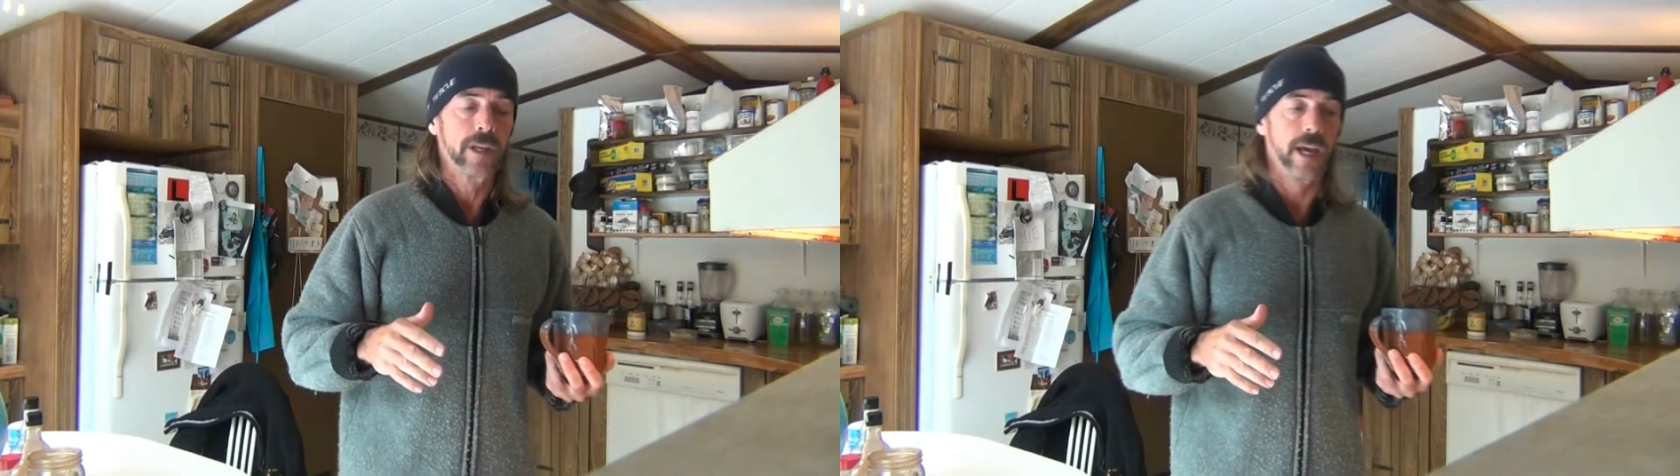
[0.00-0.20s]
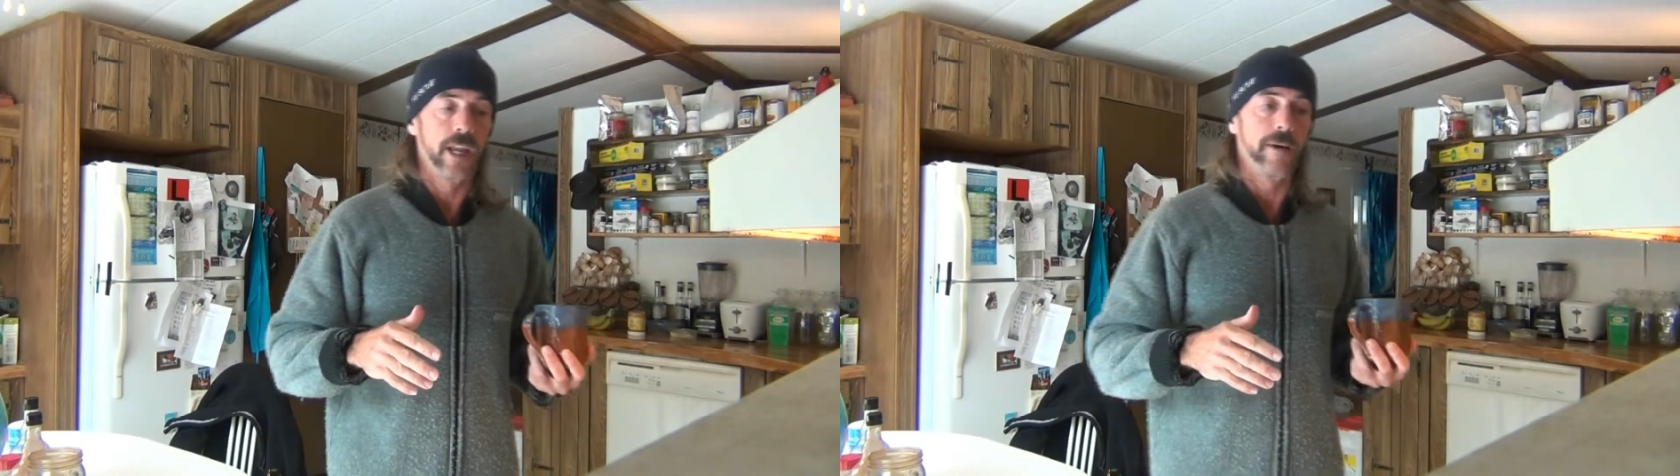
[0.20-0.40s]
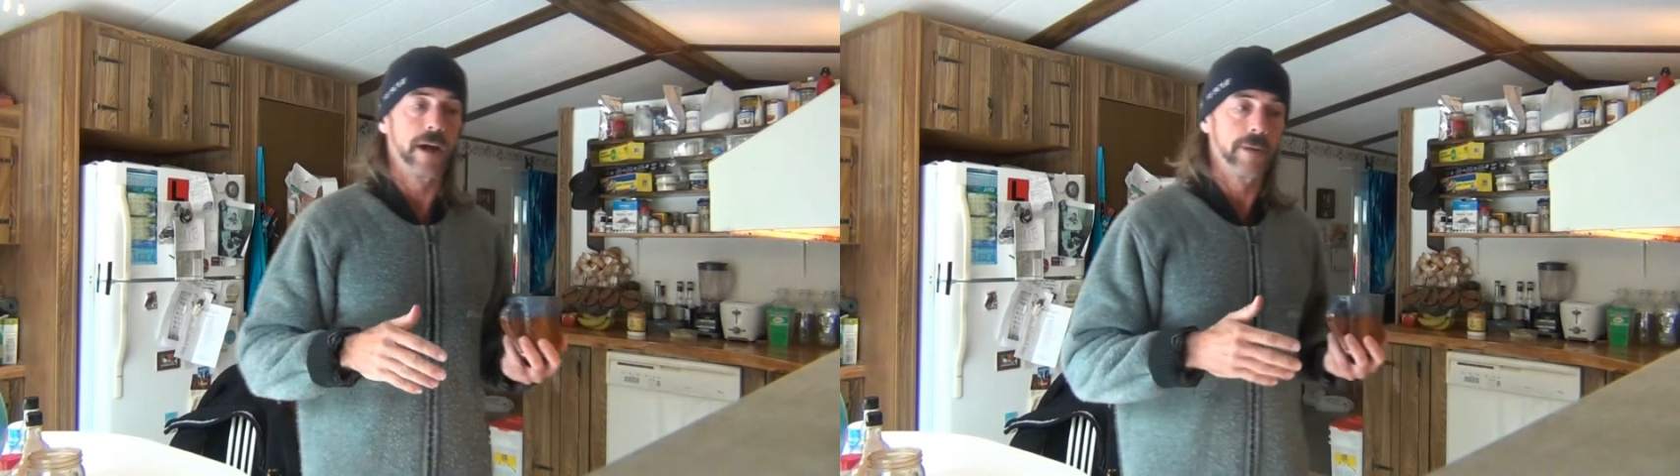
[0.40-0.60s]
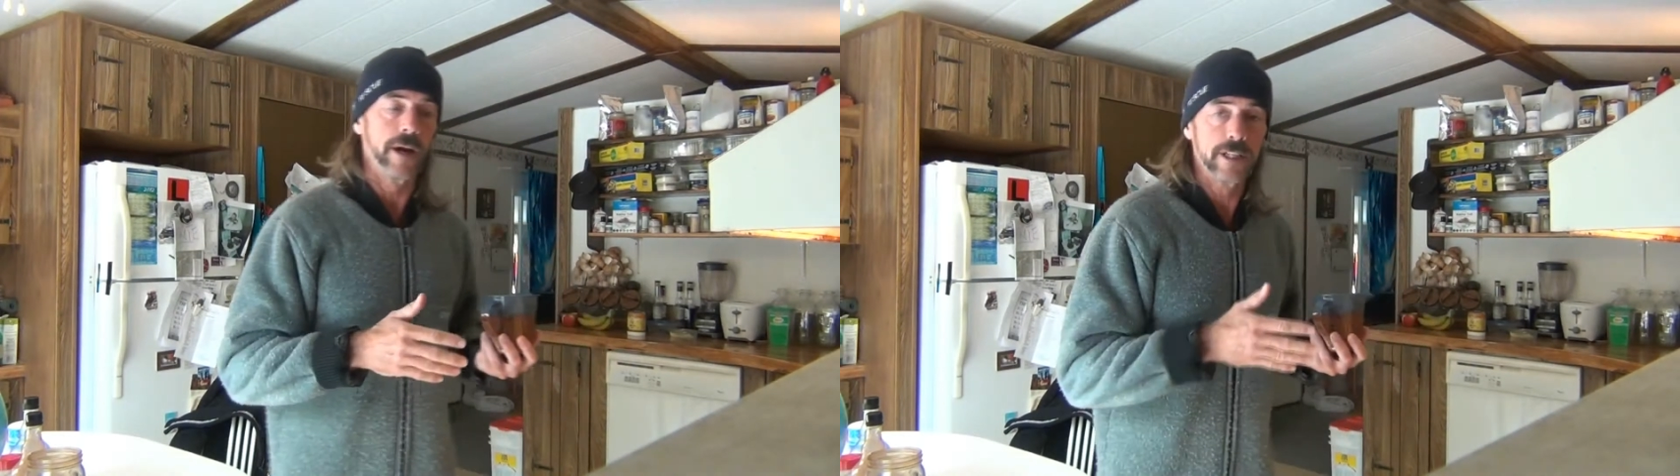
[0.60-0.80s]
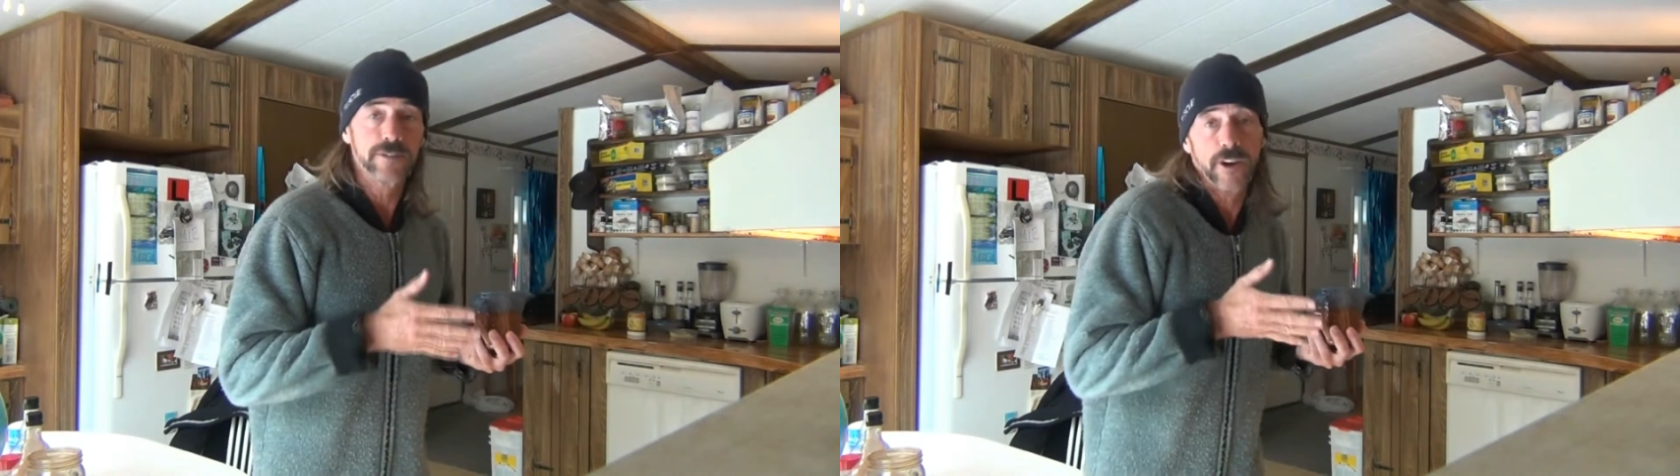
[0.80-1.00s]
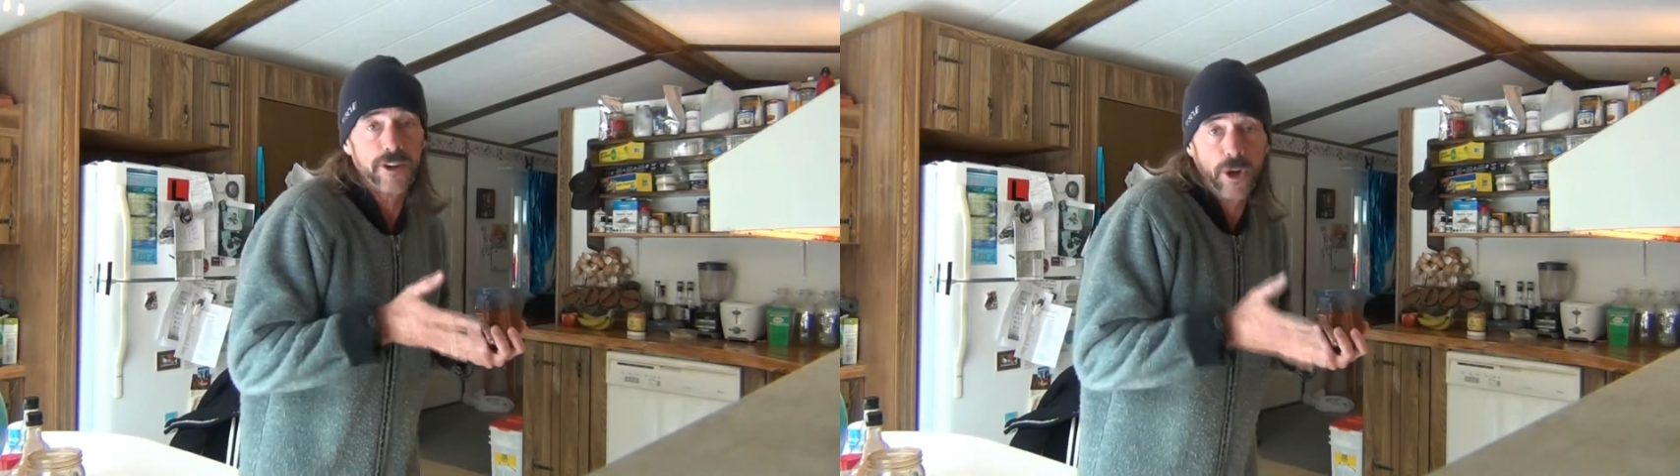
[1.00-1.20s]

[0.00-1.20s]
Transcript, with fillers: And I, I, it's very